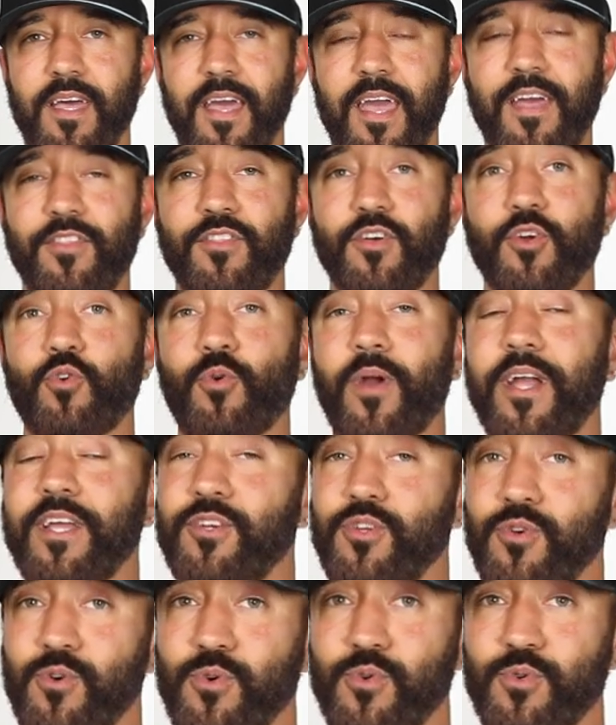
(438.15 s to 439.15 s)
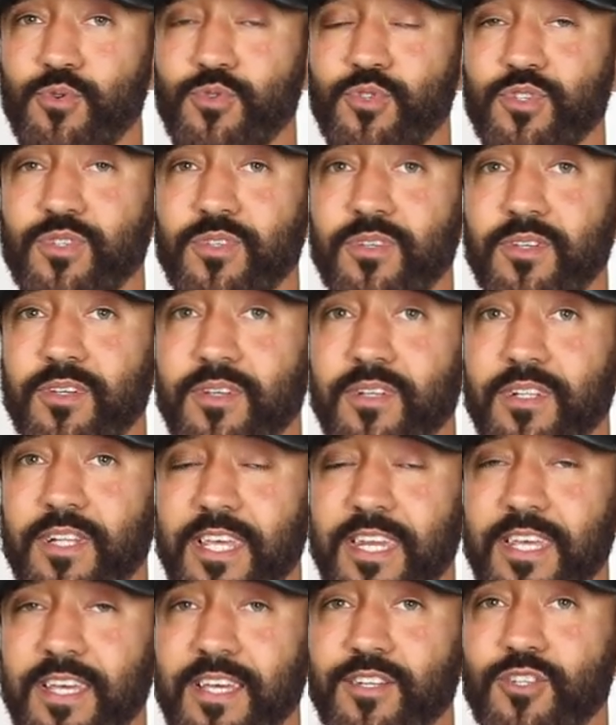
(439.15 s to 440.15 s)
And the great news
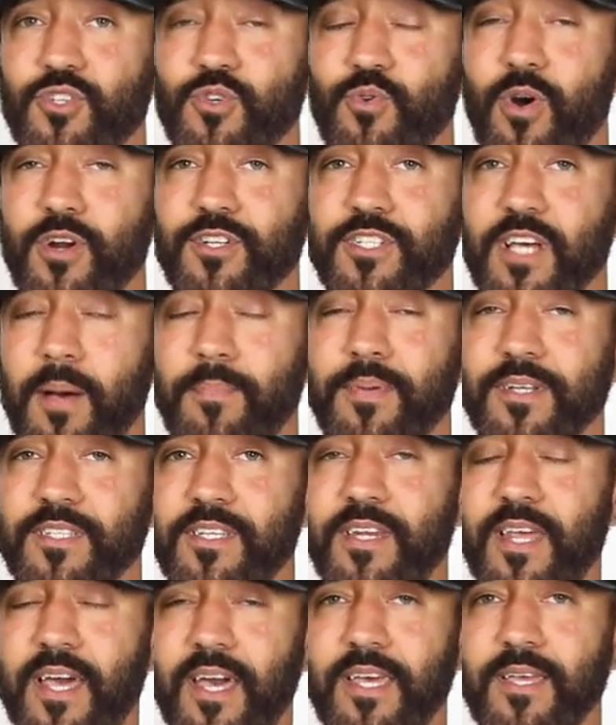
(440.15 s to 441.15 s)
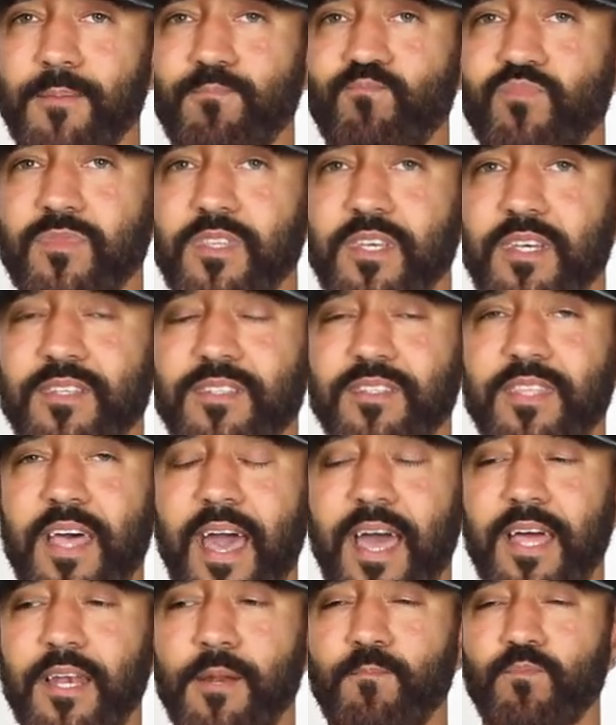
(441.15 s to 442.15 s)
leading into our topic today is
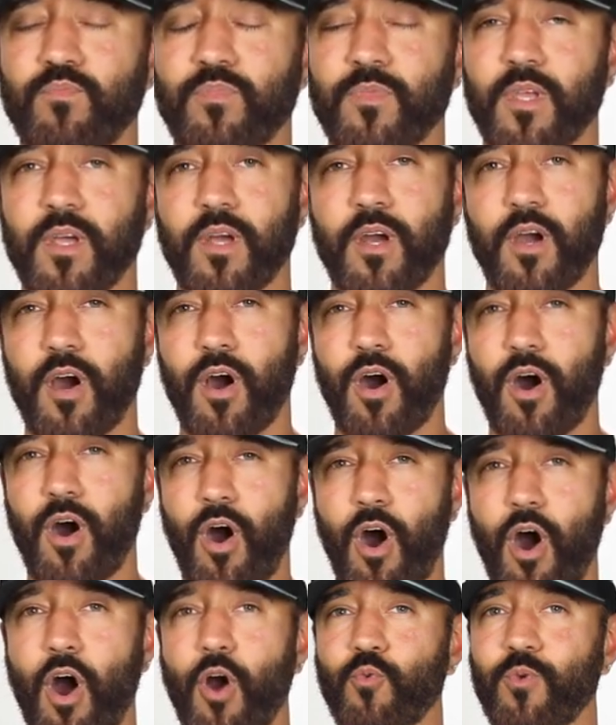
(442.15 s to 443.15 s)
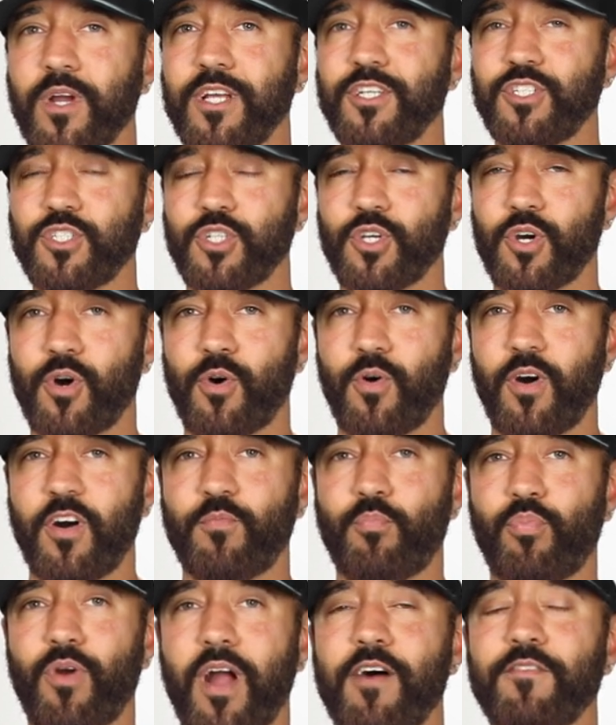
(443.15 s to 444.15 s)
that our ratio
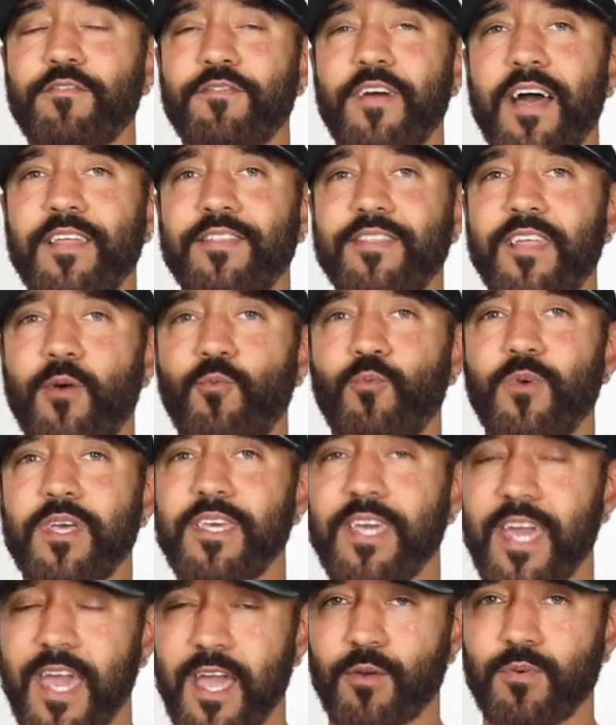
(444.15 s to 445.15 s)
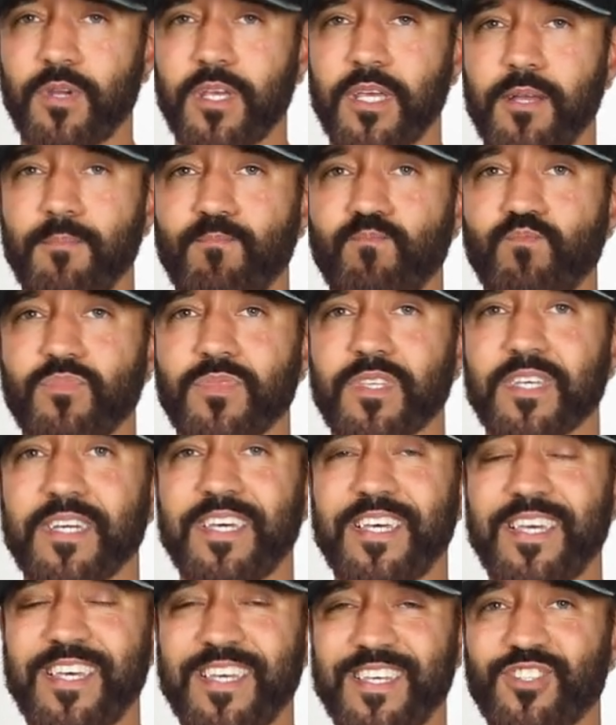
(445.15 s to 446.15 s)
of brown fat that we carry
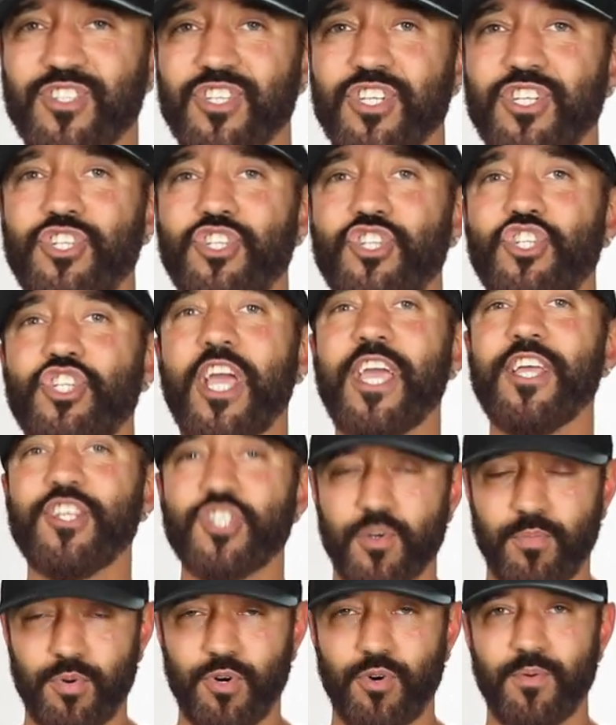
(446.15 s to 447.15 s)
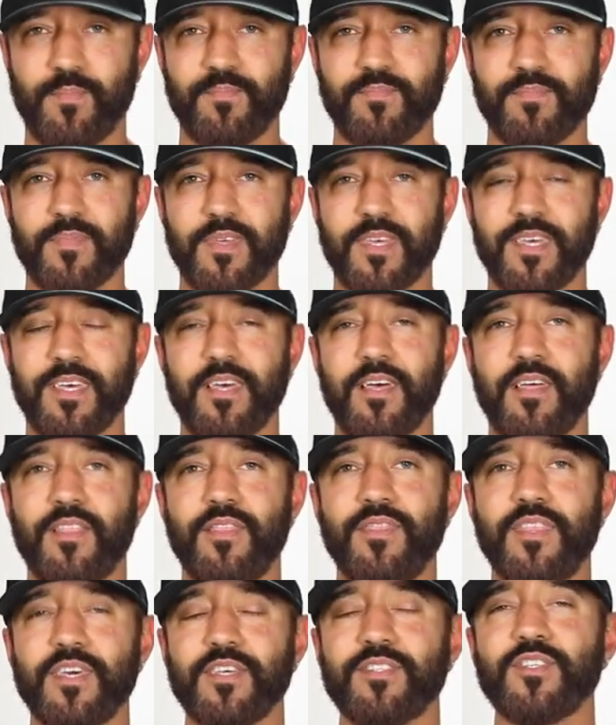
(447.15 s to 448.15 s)
is changeable.
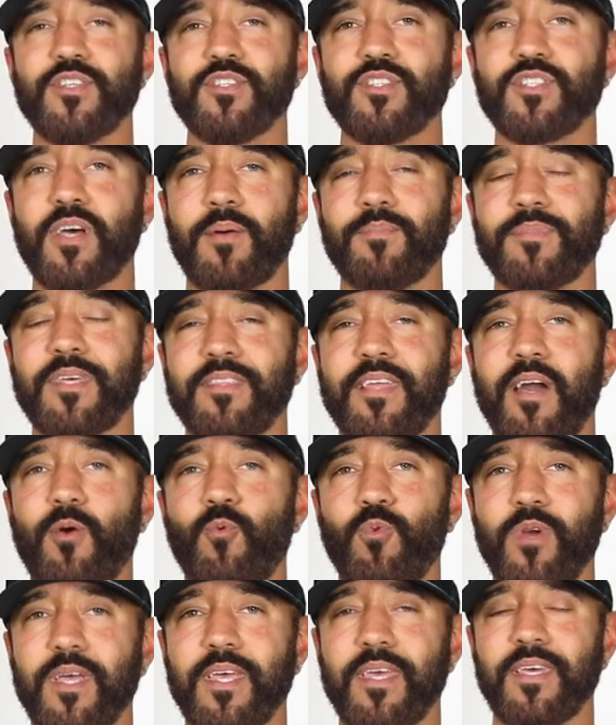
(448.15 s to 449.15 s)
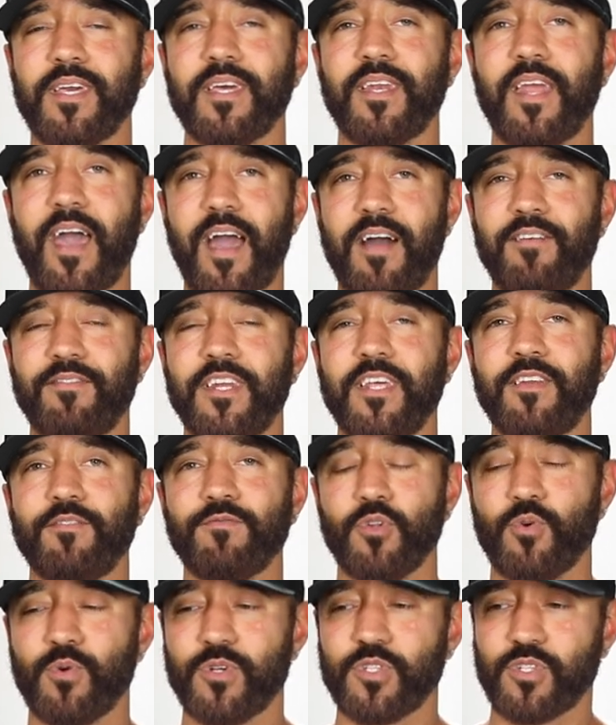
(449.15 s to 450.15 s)
This is something that we can have an
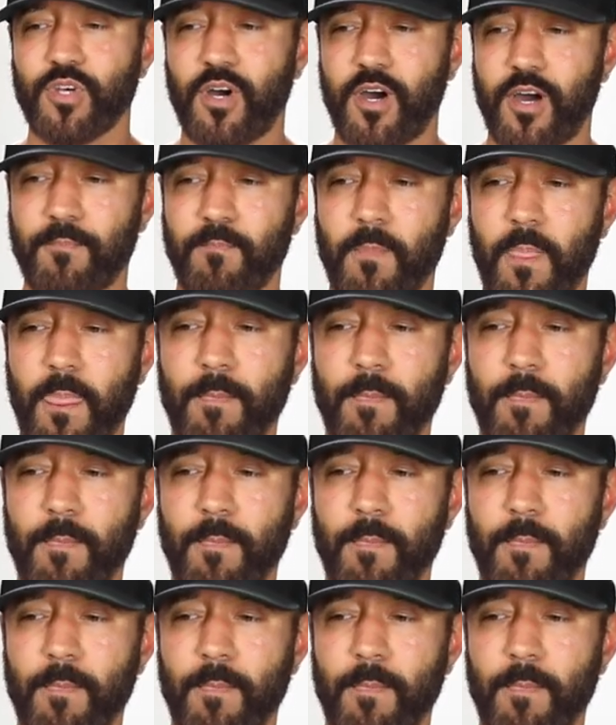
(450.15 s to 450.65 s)
influence on.